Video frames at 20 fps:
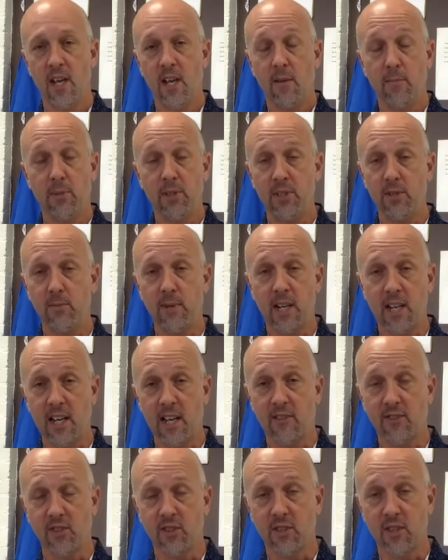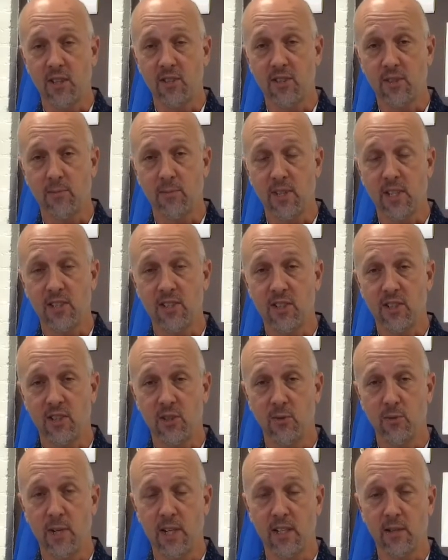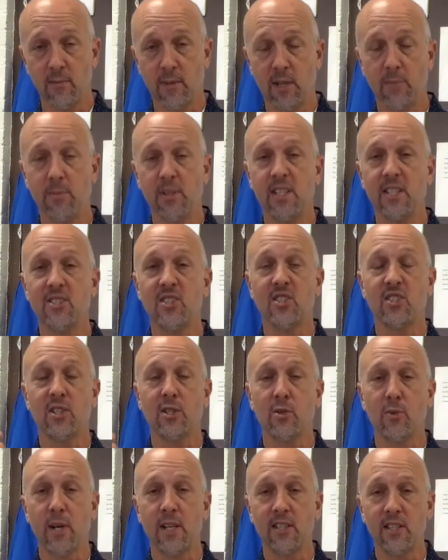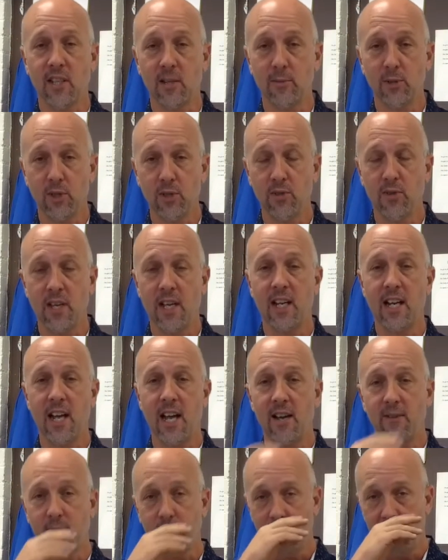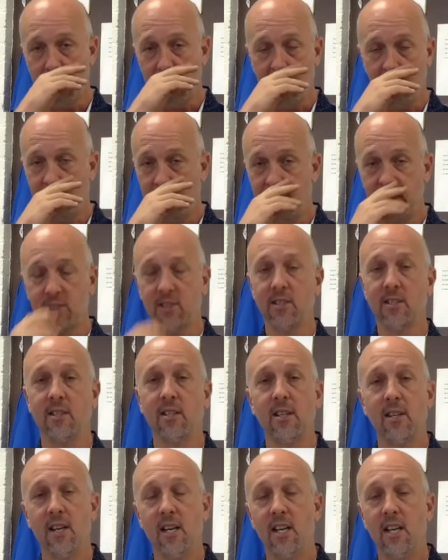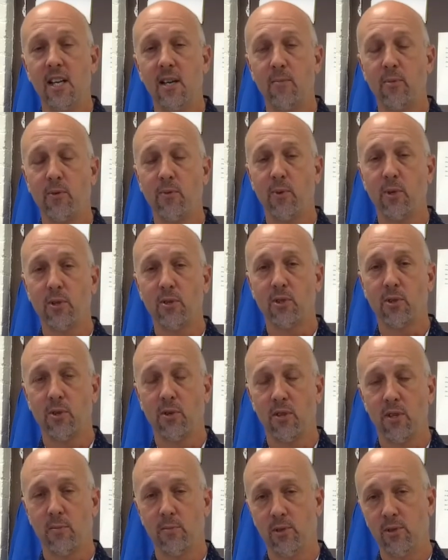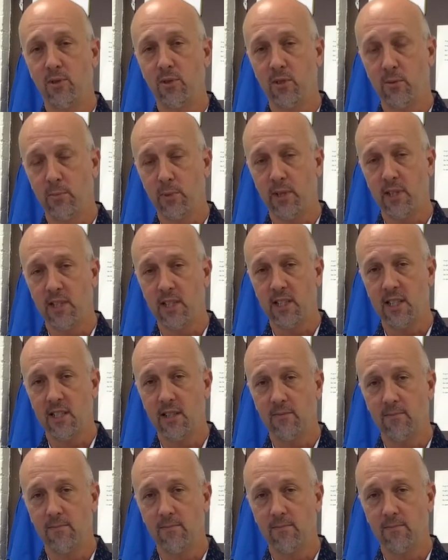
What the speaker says: But you might have some things that you recommend, but this is a great time to do that after they have listened and before you turn them loose to play again.